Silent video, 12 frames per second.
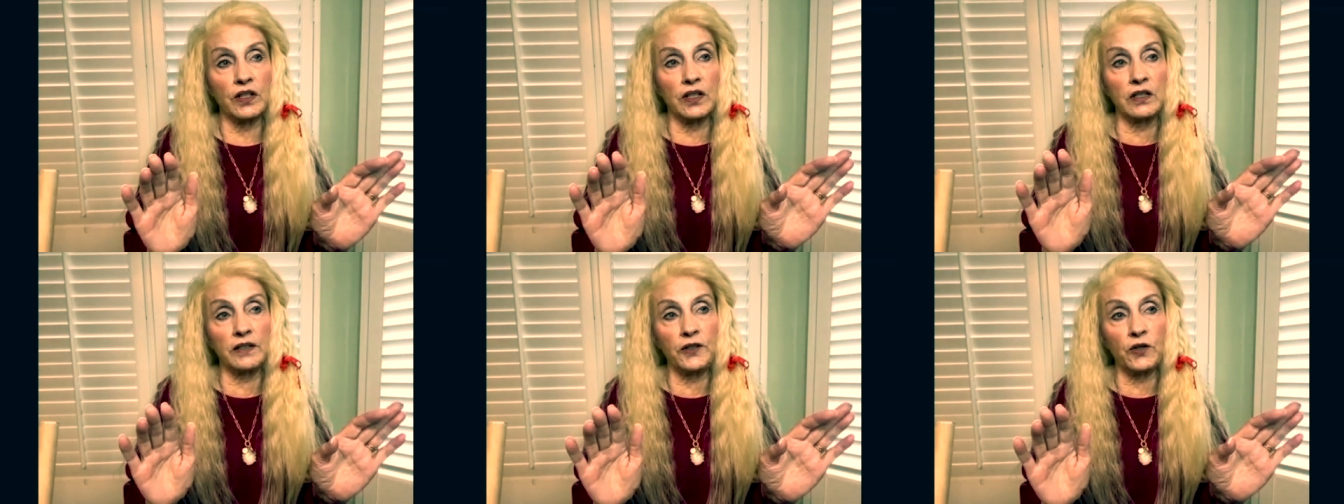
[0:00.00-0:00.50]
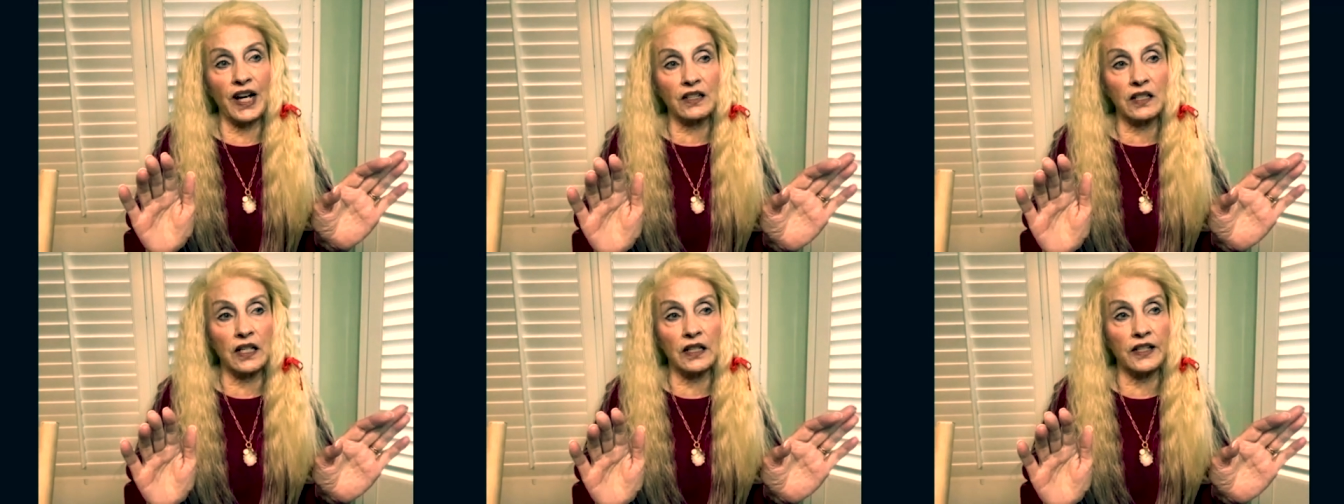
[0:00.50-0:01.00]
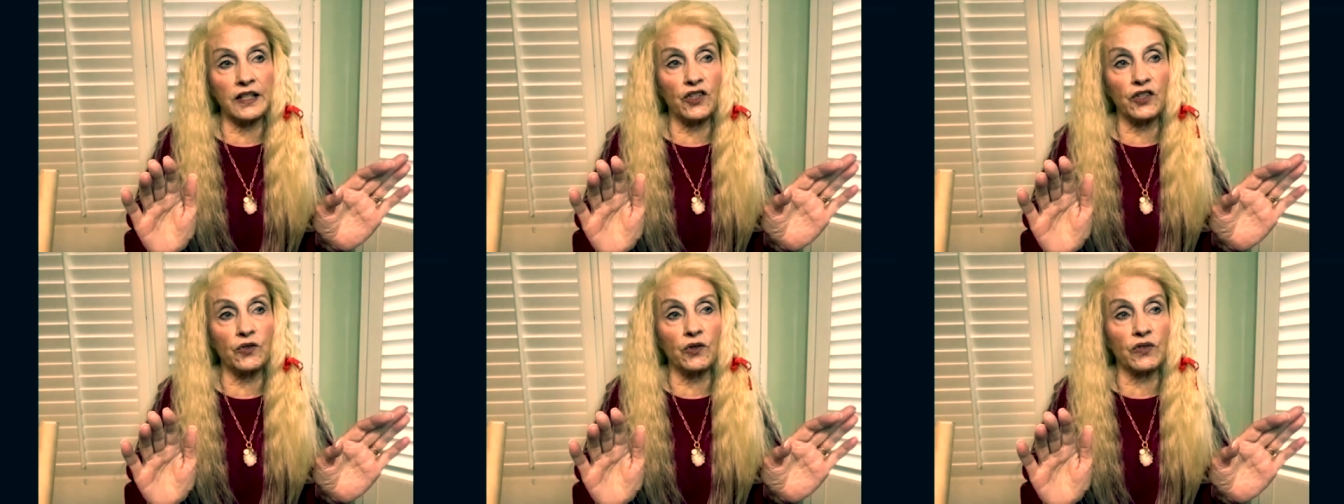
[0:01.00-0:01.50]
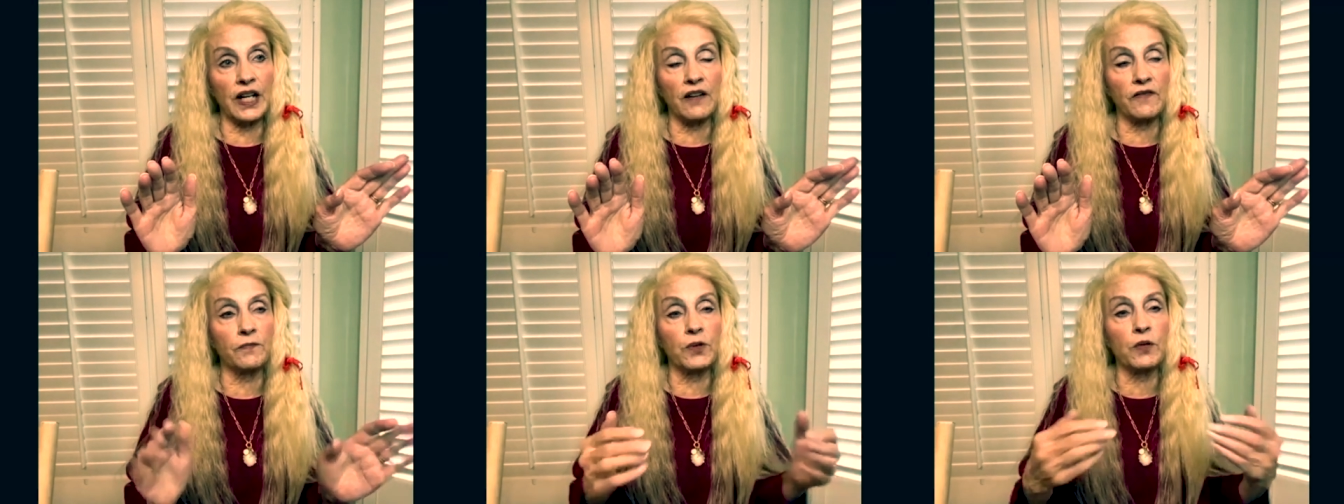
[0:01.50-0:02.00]
if you're asking things you, you don't
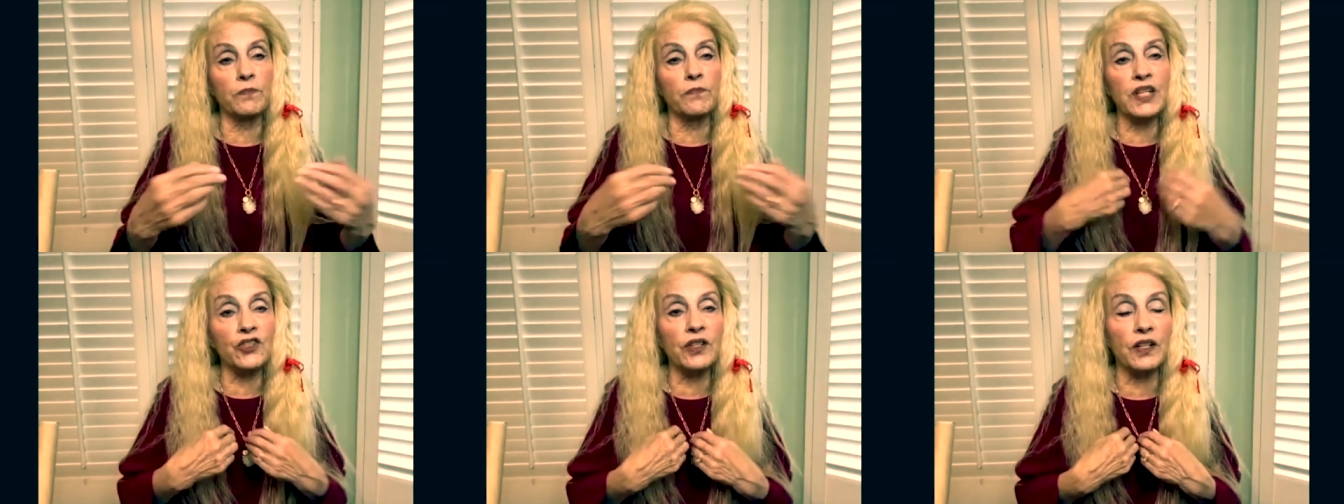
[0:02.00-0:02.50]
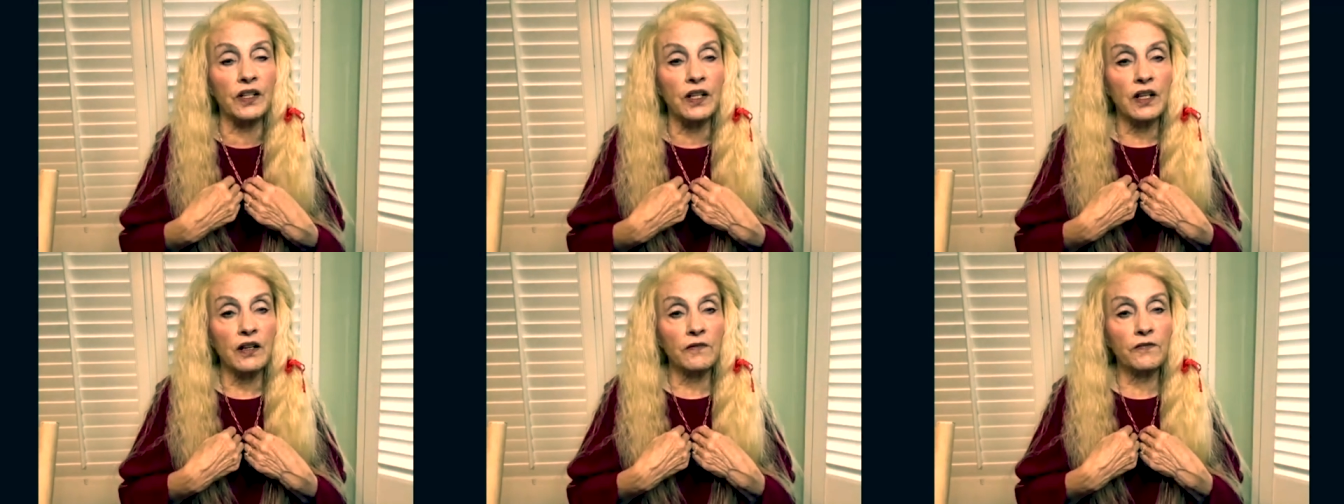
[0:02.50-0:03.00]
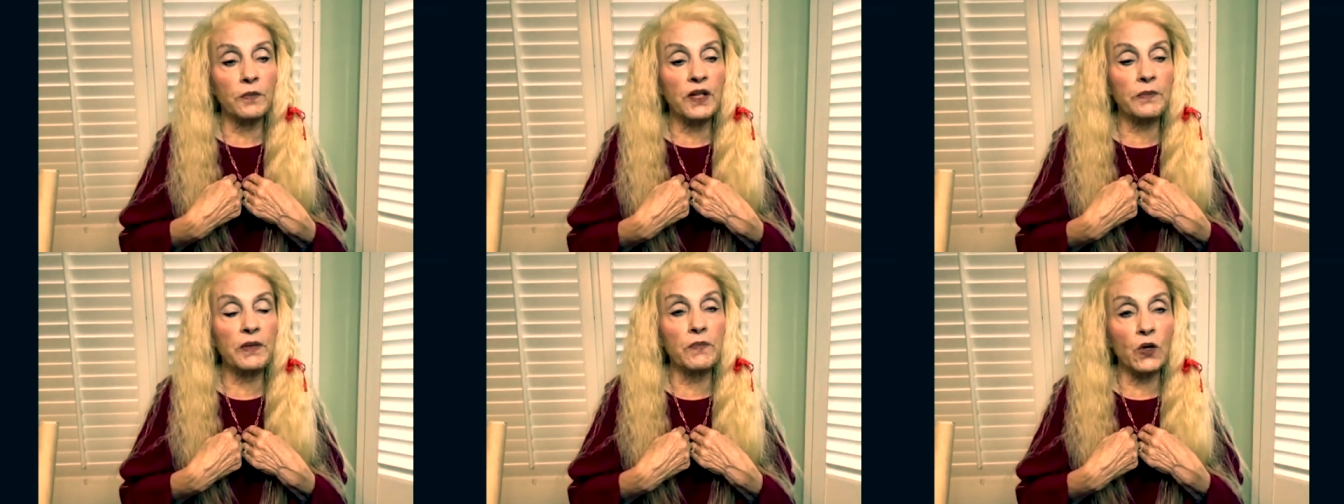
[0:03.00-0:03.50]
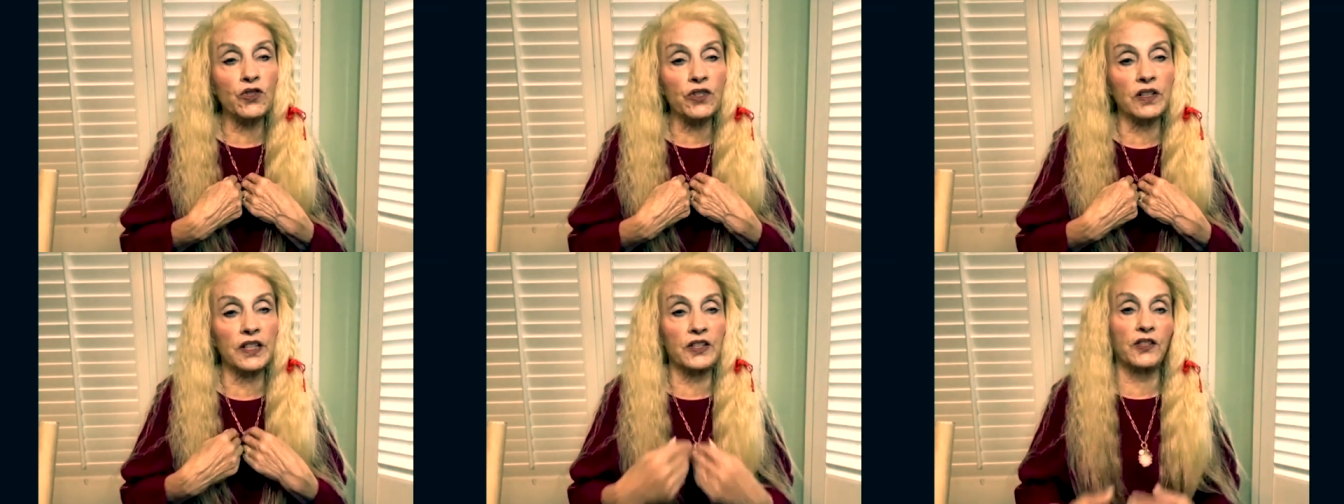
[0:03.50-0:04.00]
have permission from him
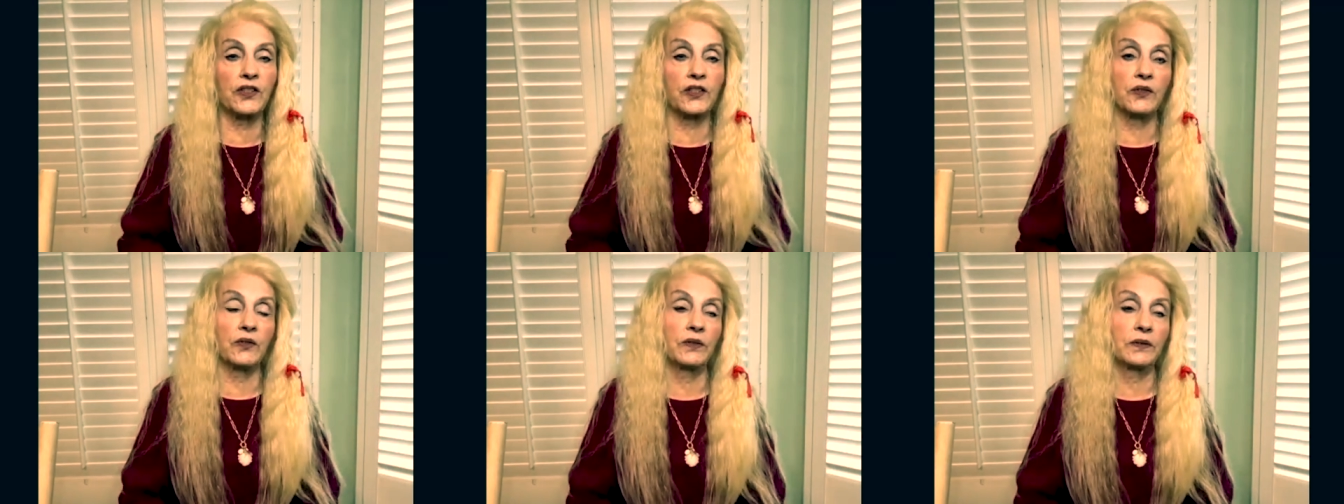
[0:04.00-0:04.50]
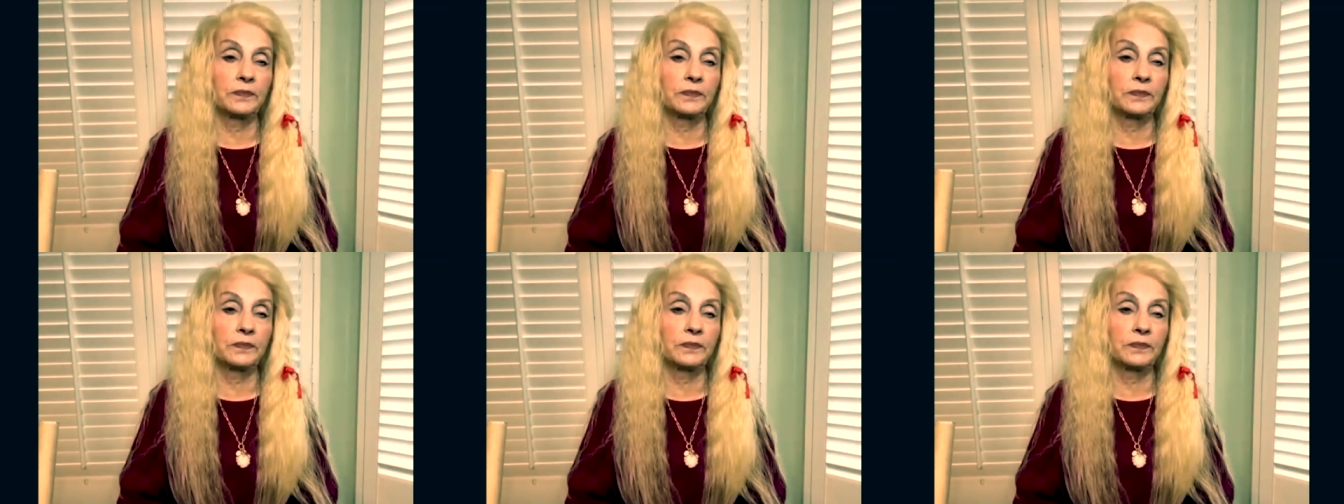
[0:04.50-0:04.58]
emotionally to do.